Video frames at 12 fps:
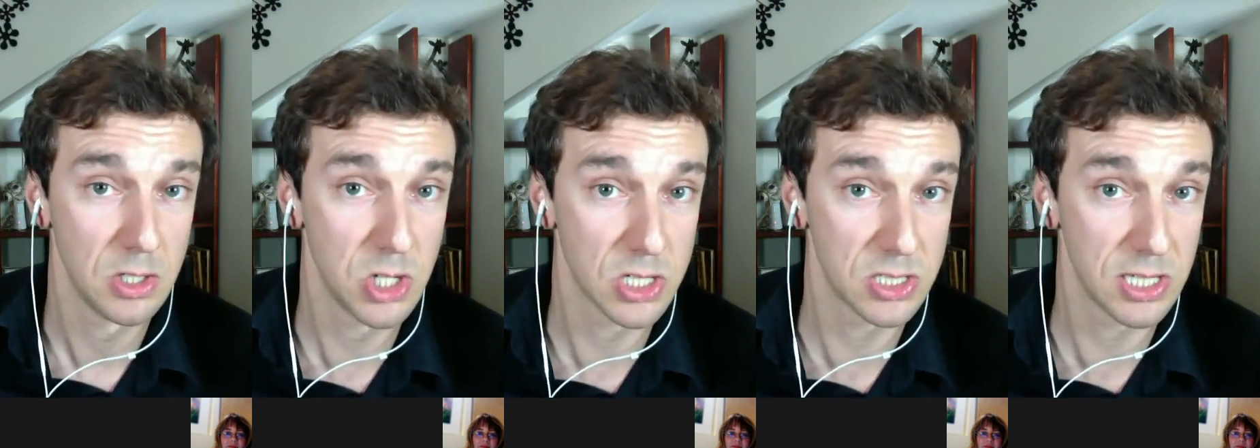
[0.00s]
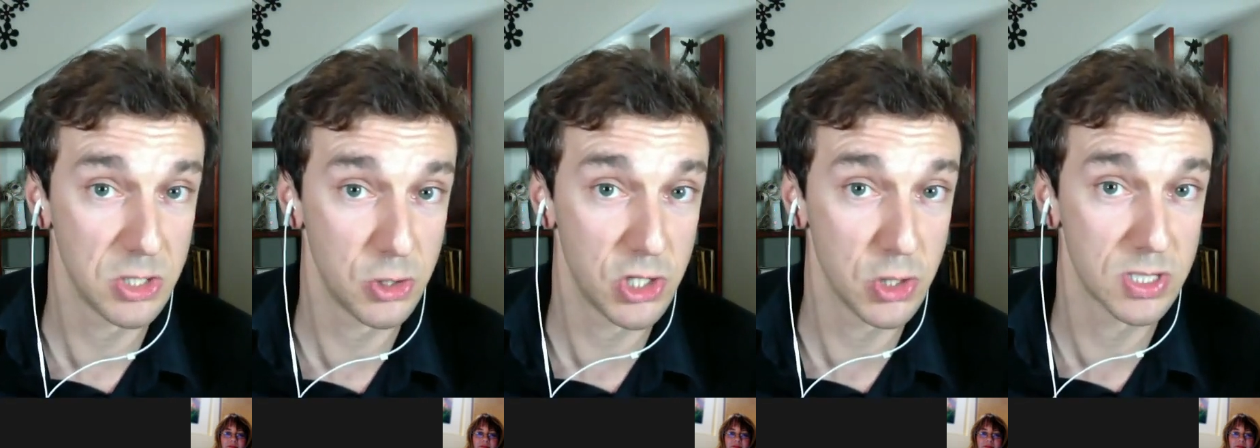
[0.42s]
just
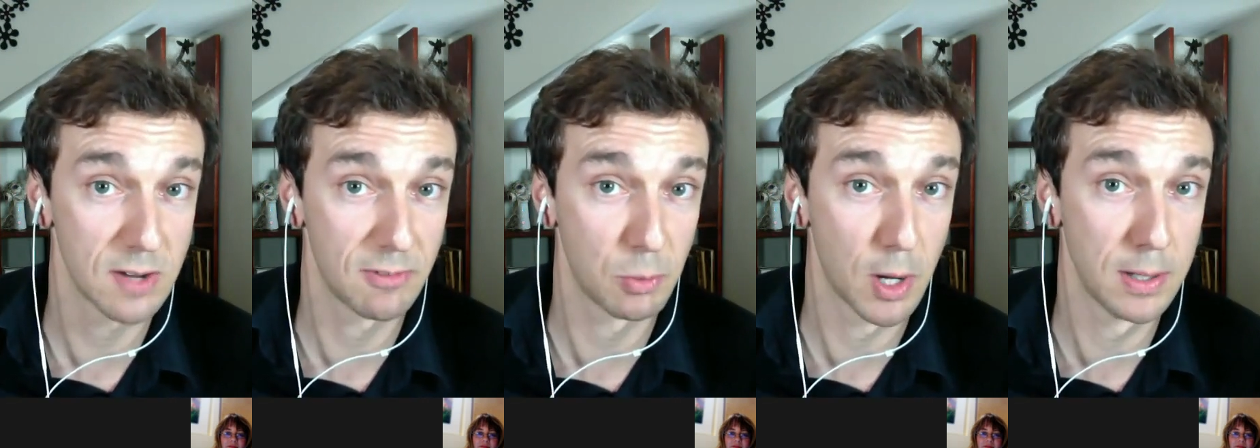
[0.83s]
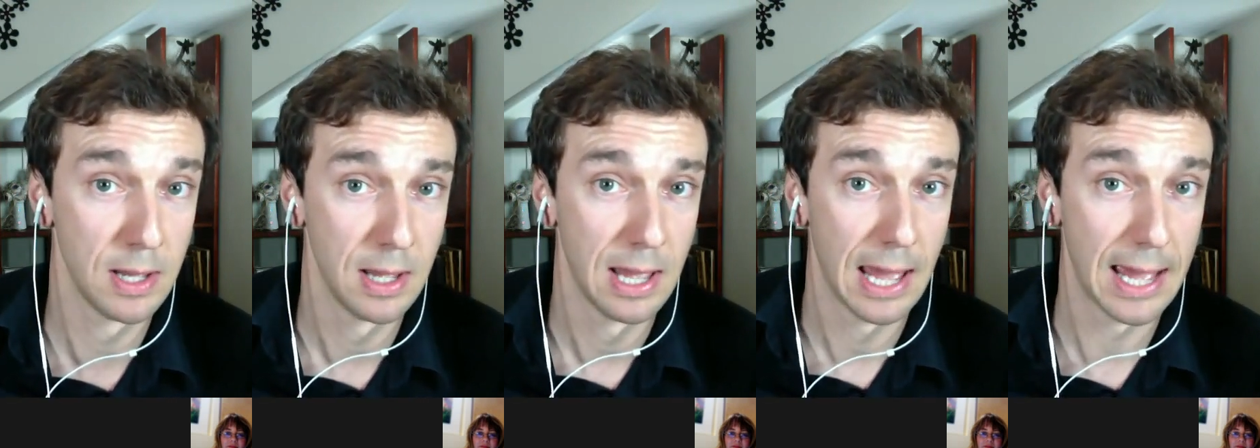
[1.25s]
introduce everyone.
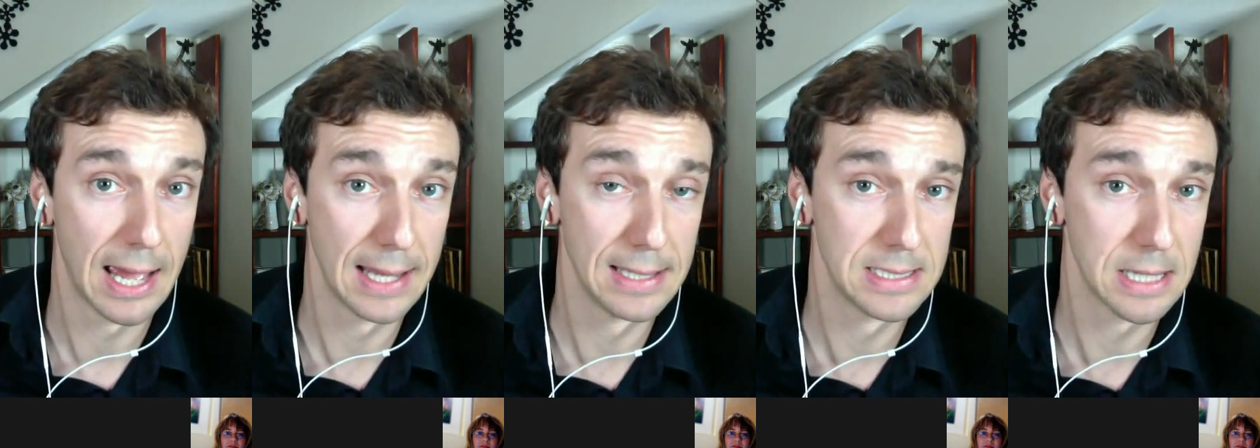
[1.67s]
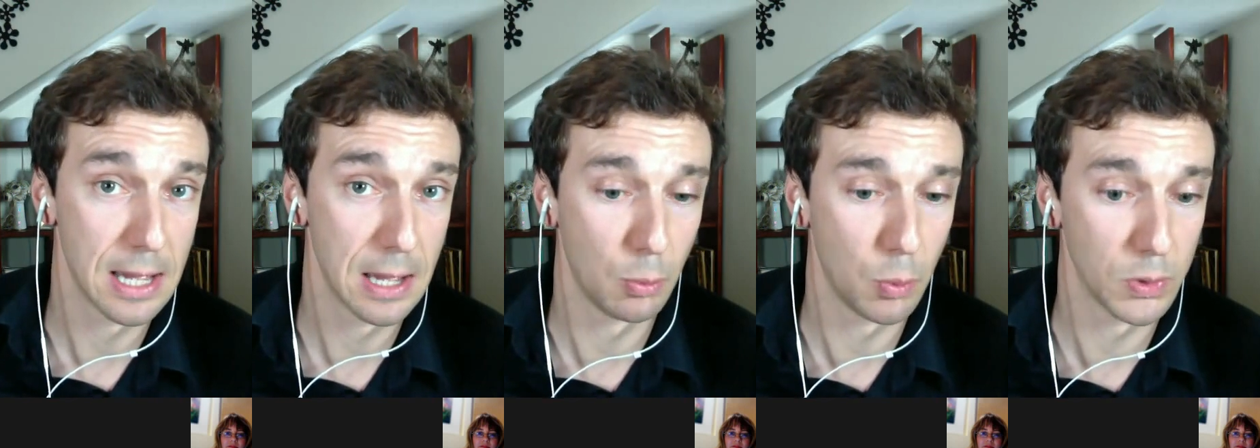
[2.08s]
And
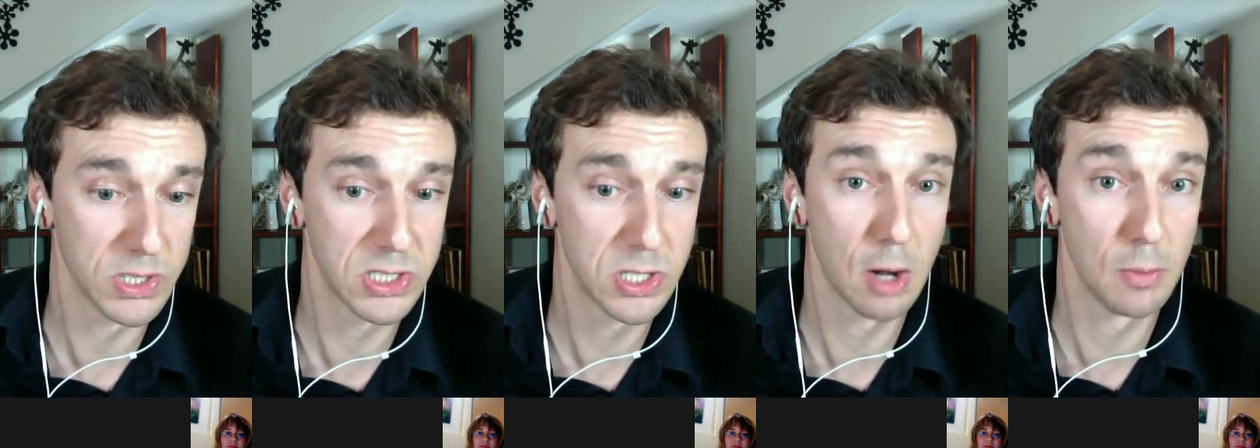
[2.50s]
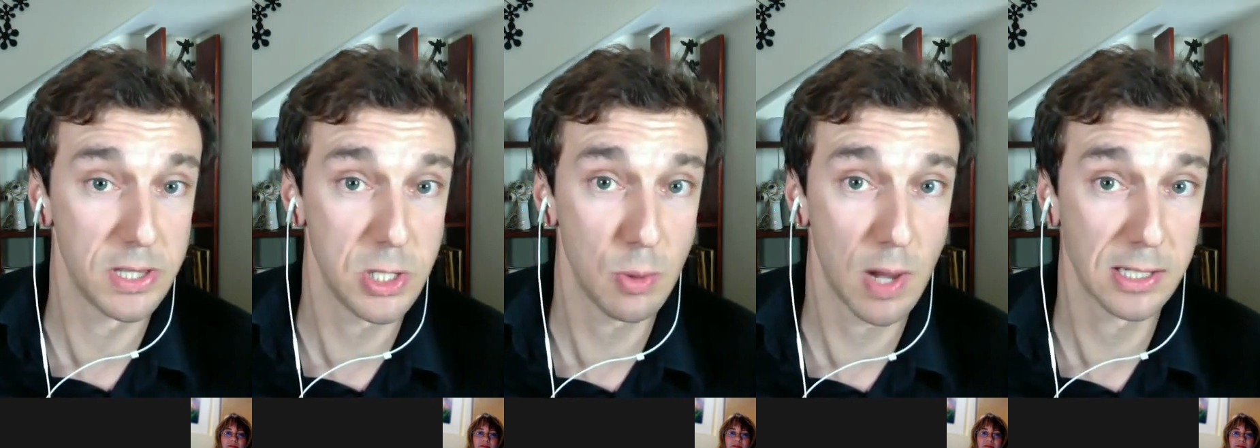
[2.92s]
we'll start
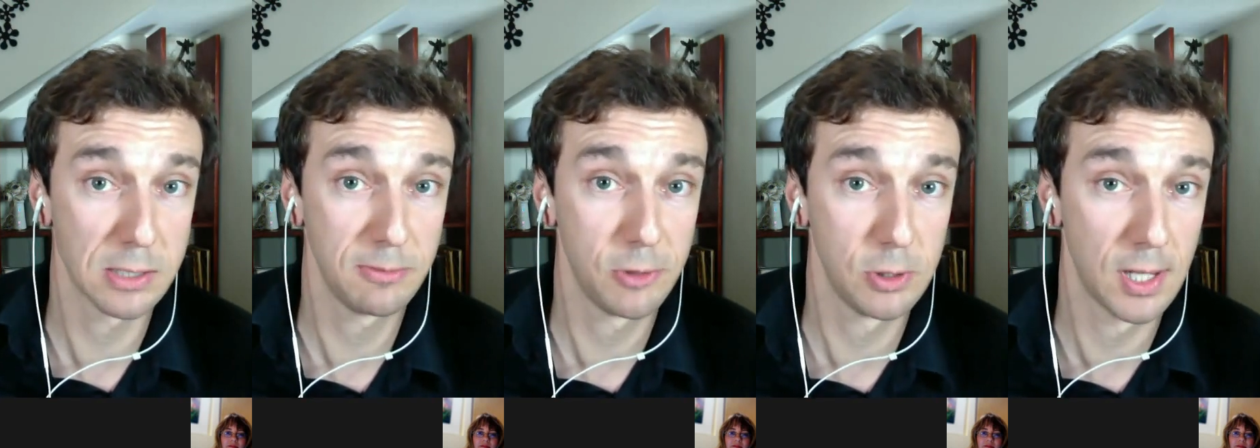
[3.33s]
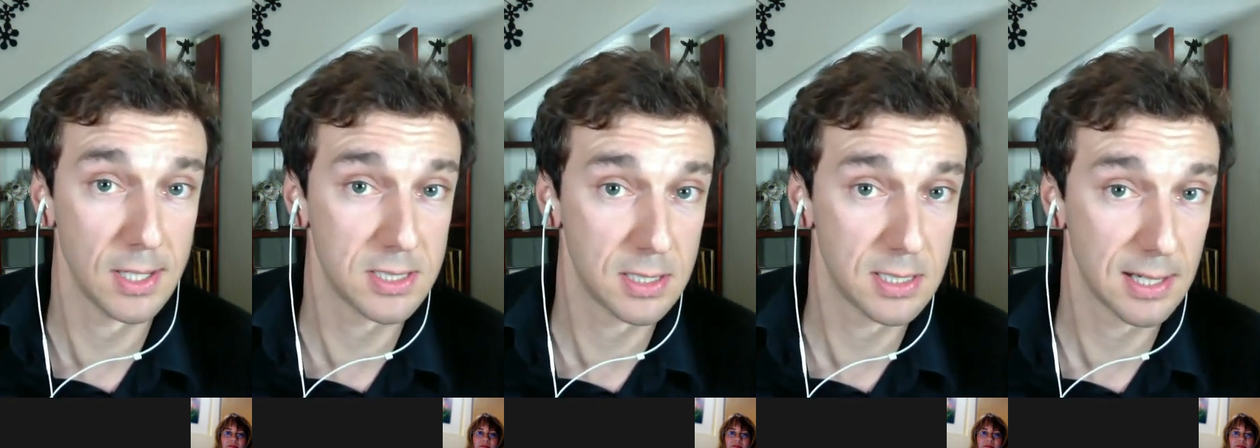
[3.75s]
with you, Adam, if you'd
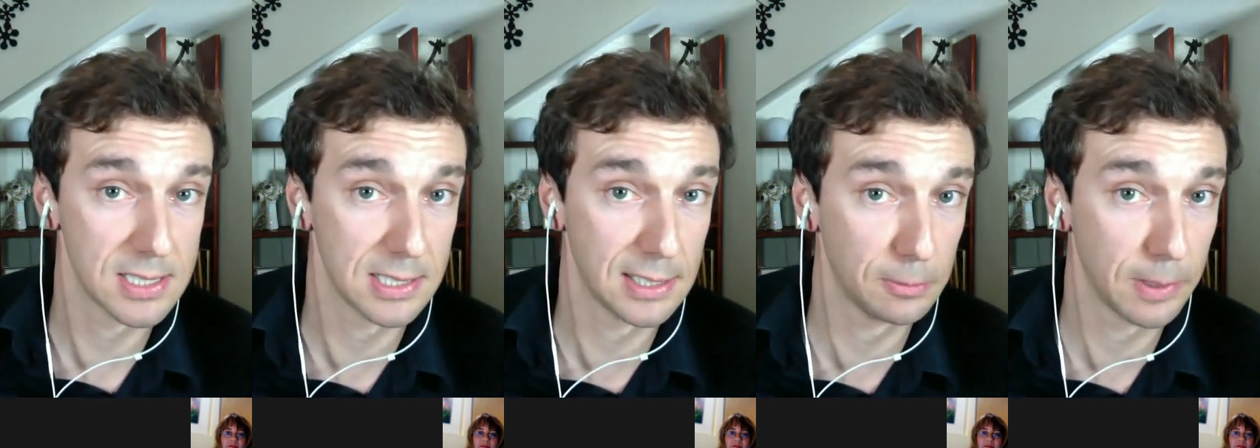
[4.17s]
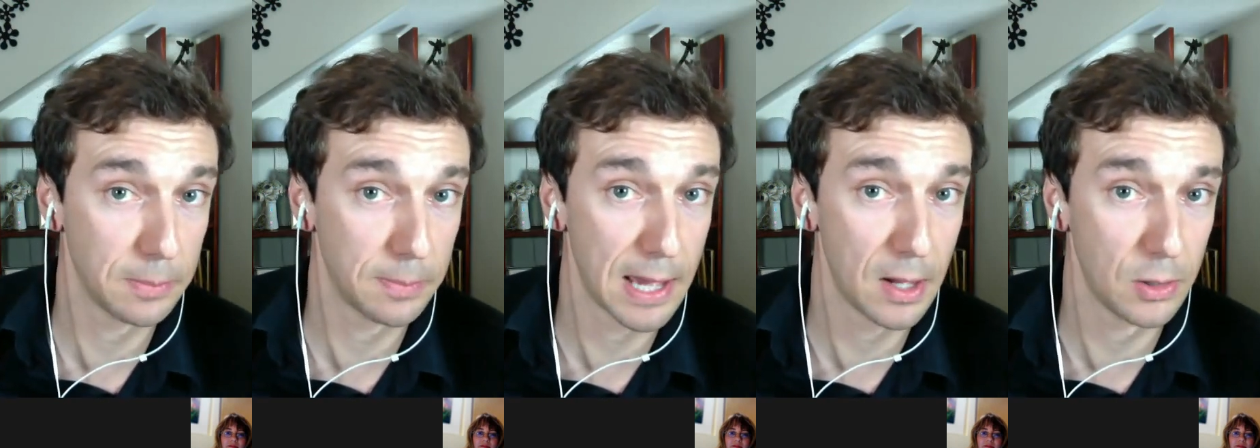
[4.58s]
like to tell us a little bit
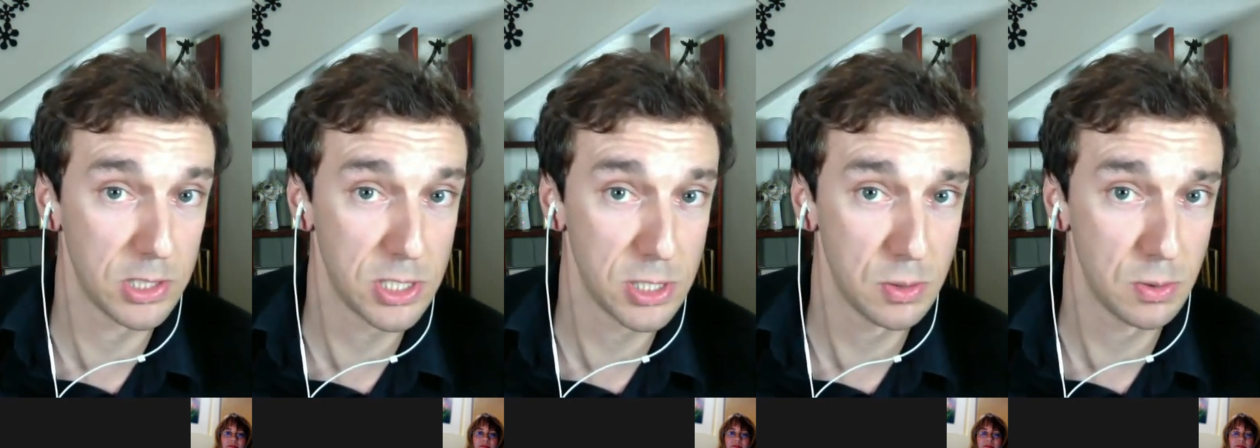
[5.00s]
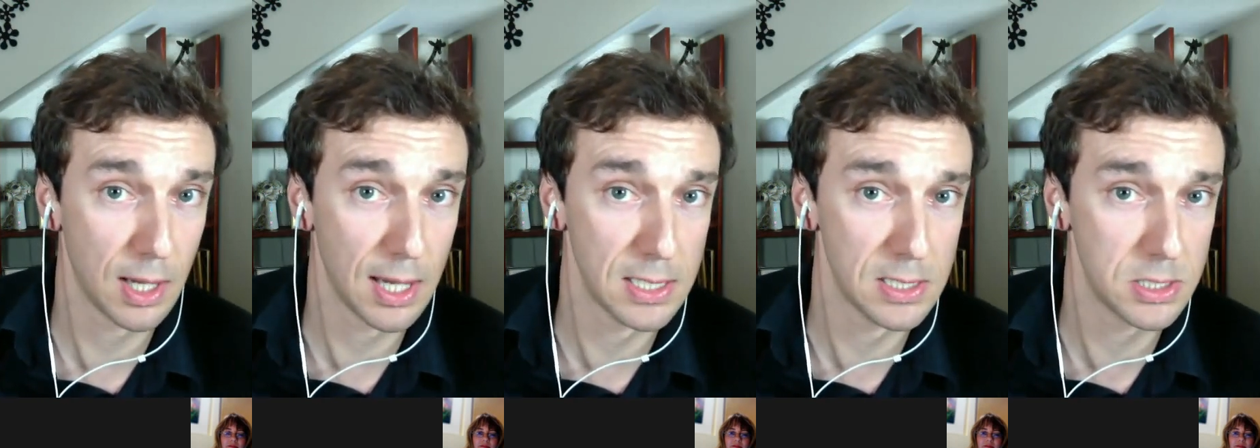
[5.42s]
about you
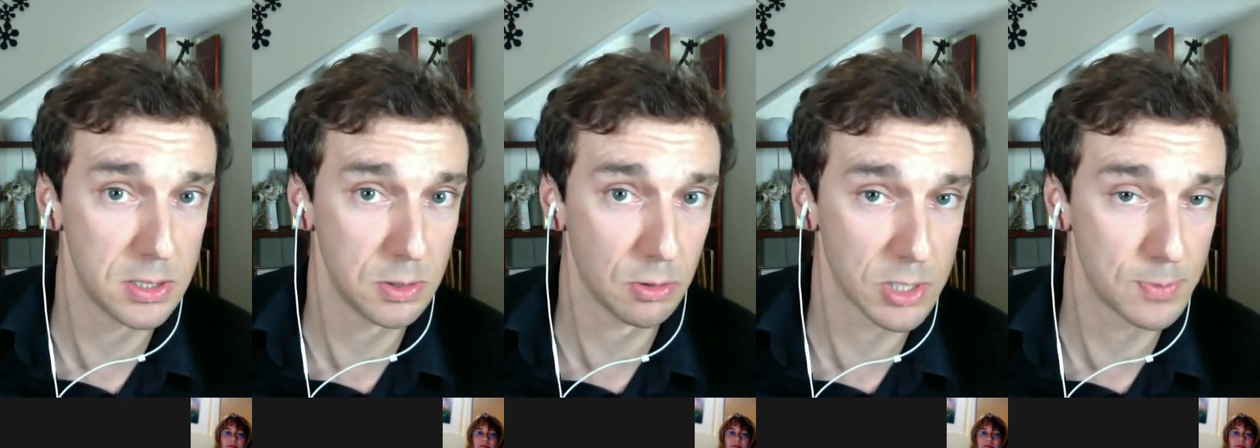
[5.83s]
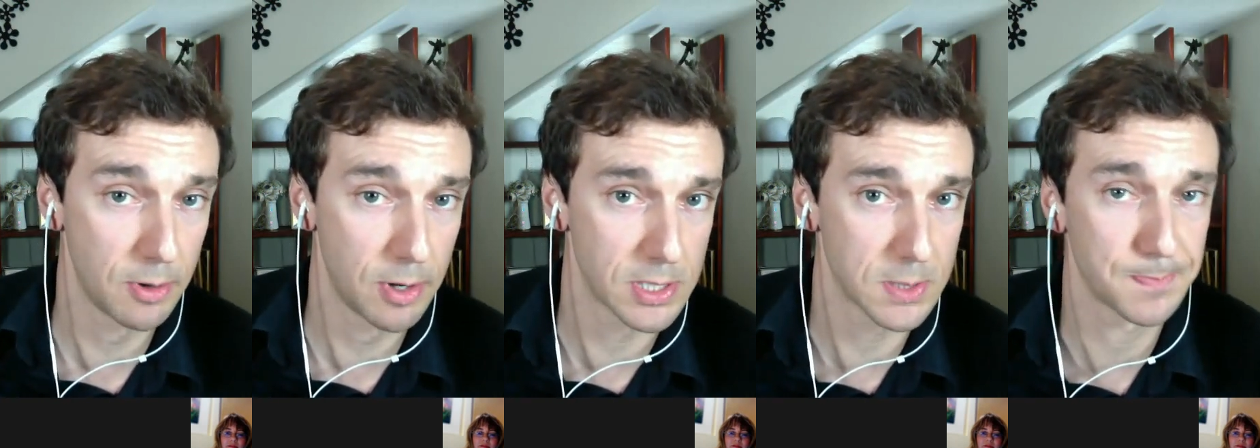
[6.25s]
and your
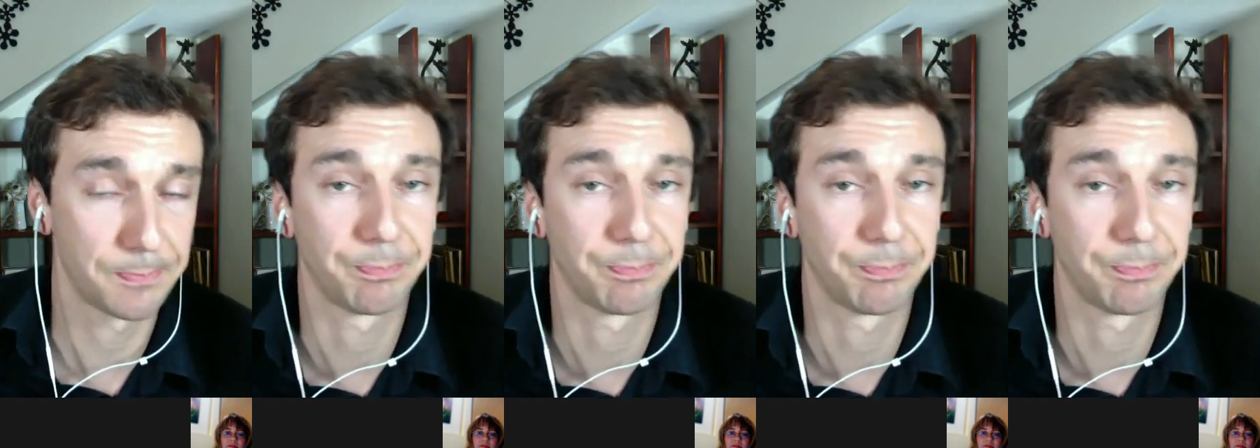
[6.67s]
experience.